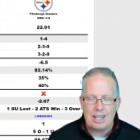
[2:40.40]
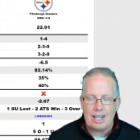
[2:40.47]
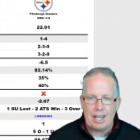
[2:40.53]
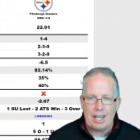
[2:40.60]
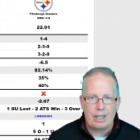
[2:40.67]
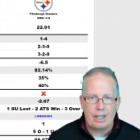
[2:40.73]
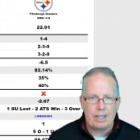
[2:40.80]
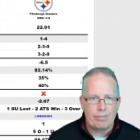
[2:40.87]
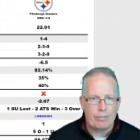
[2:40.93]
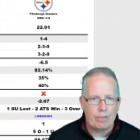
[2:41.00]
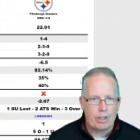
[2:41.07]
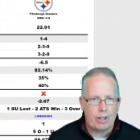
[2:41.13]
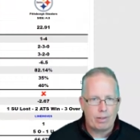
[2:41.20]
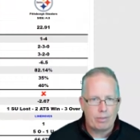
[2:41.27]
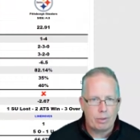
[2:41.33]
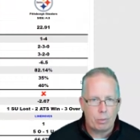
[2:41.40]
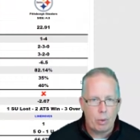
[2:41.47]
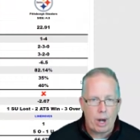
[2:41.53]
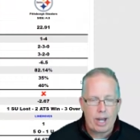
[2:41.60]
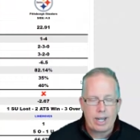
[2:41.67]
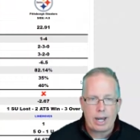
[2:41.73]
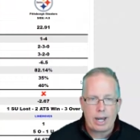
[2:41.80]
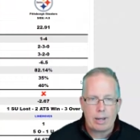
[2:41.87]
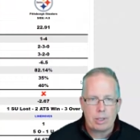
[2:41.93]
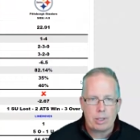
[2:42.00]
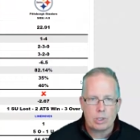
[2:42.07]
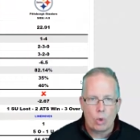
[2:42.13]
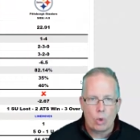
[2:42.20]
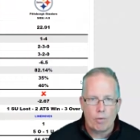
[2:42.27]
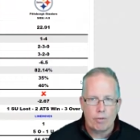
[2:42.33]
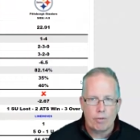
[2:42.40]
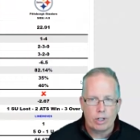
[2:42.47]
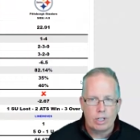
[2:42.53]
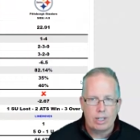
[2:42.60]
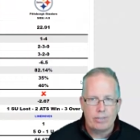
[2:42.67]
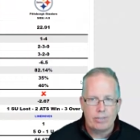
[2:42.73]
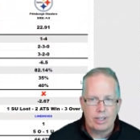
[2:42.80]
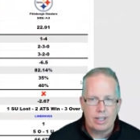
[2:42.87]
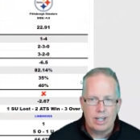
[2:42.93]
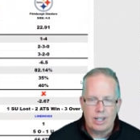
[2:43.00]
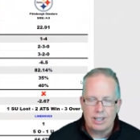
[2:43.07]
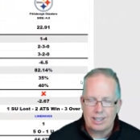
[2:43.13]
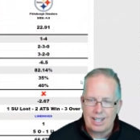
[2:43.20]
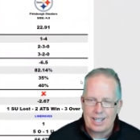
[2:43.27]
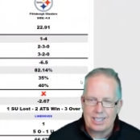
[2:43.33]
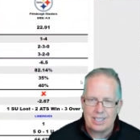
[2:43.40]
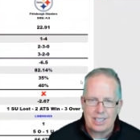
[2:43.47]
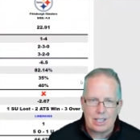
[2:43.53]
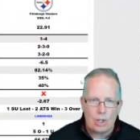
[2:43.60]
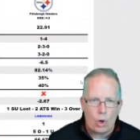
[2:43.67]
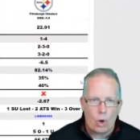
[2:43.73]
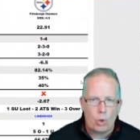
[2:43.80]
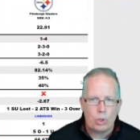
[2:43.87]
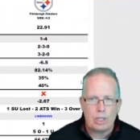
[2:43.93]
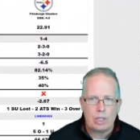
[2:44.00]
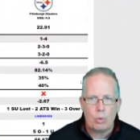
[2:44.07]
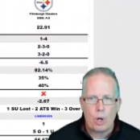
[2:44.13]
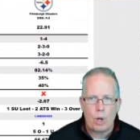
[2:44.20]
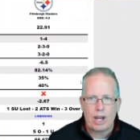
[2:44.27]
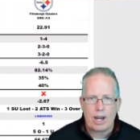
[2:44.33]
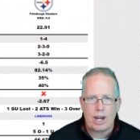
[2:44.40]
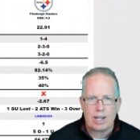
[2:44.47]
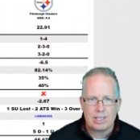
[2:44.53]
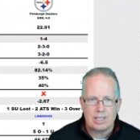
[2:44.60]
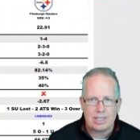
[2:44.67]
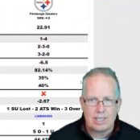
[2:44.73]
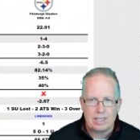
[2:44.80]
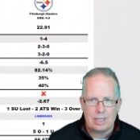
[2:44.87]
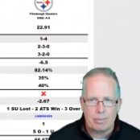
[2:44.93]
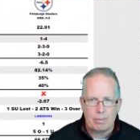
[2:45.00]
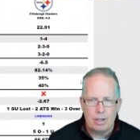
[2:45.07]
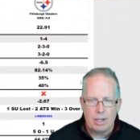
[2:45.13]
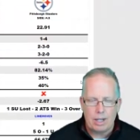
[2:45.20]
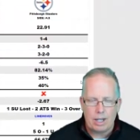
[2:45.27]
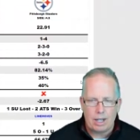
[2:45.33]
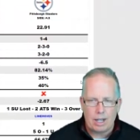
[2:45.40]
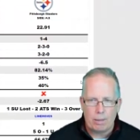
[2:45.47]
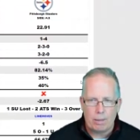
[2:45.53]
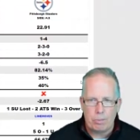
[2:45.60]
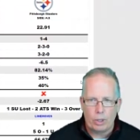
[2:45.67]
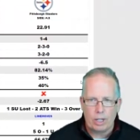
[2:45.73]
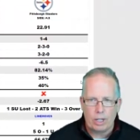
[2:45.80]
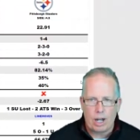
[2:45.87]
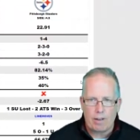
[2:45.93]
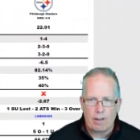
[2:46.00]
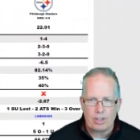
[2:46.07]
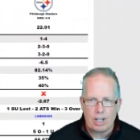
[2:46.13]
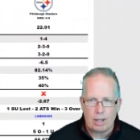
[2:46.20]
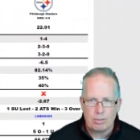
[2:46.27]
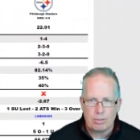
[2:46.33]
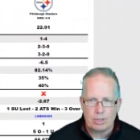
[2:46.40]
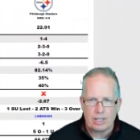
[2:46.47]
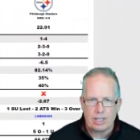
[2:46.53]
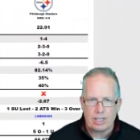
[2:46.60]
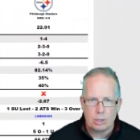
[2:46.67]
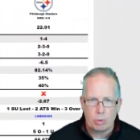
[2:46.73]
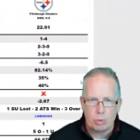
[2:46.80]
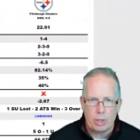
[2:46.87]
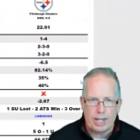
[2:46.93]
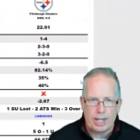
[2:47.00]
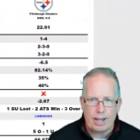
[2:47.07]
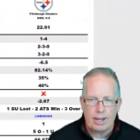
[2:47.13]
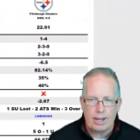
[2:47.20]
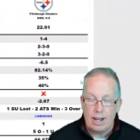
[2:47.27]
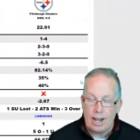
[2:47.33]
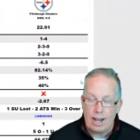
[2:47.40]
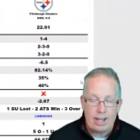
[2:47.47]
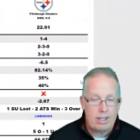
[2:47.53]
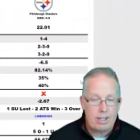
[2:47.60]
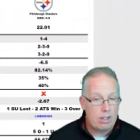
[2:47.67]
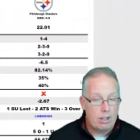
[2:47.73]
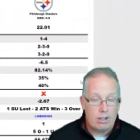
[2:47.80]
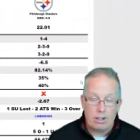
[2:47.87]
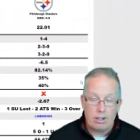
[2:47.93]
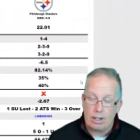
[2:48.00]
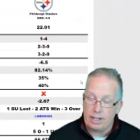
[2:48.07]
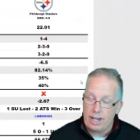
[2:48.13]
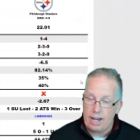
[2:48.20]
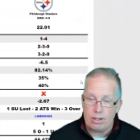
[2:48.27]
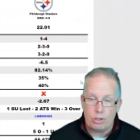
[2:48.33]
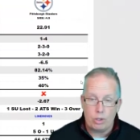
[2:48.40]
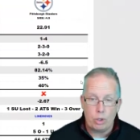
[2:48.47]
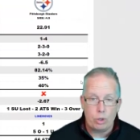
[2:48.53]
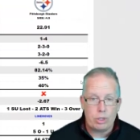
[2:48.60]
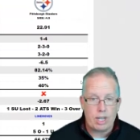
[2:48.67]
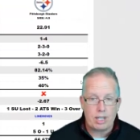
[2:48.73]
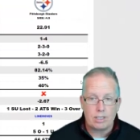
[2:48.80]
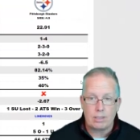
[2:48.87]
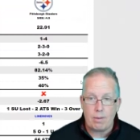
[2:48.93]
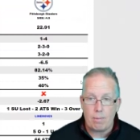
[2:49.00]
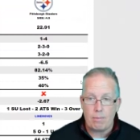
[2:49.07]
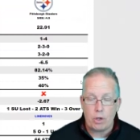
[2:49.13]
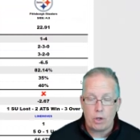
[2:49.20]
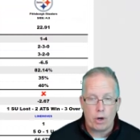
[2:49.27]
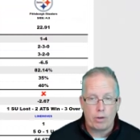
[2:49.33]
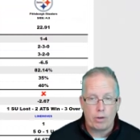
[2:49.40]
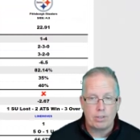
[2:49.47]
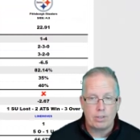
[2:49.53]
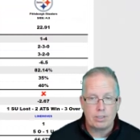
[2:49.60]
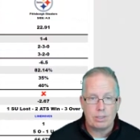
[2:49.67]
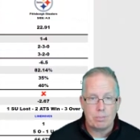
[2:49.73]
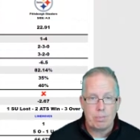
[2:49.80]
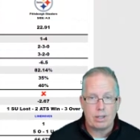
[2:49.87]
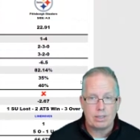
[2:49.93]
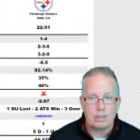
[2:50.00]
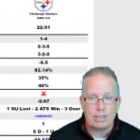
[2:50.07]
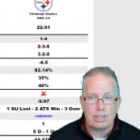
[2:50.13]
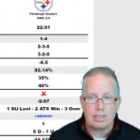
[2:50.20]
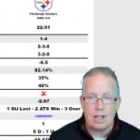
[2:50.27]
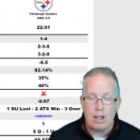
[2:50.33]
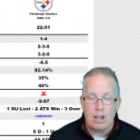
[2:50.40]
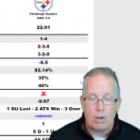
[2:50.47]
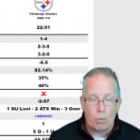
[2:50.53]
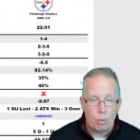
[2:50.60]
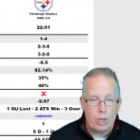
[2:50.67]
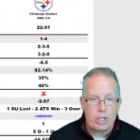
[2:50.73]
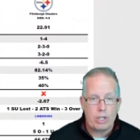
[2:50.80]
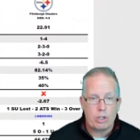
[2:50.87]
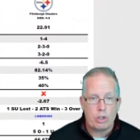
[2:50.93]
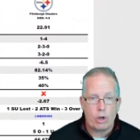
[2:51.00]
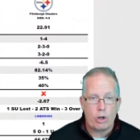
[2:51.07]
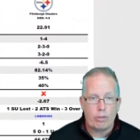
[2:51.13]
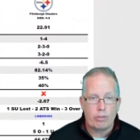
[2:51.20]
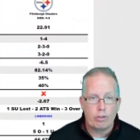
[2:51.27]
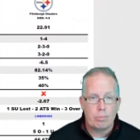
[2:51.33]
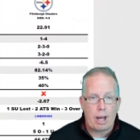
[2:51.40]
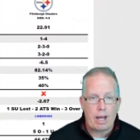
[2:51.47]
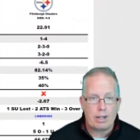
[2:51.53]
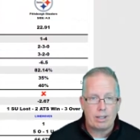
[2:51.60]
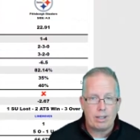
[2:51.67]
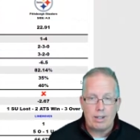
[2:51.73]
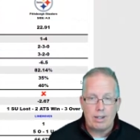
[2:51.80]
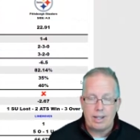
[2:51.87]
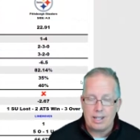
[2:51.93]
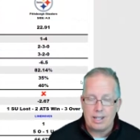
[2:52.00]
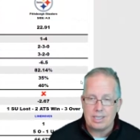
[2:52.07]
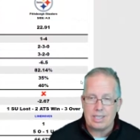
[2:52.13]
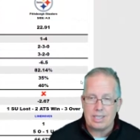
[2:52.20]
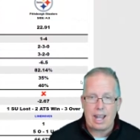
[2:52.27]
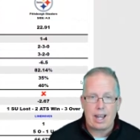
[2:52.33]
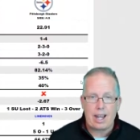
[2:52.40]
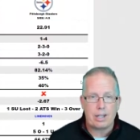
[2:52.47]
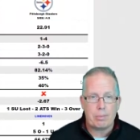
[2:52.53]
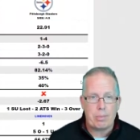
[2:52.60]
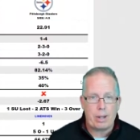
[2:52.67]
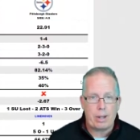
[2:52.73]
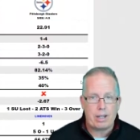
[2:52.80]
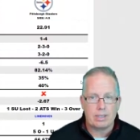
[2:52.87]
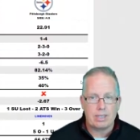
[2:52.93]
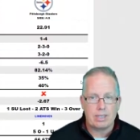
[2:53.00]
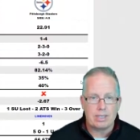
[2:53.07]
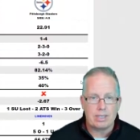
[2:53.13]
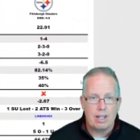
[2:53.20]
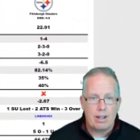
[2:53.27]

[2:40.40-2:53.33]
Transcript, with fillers: and if uh, the running game gets going for Cleveland, that's the only way I can see them uh, pulling off the upset this weekend. And again, two things turnovers and penalties. Win the turnover battle and stay out of the penalties.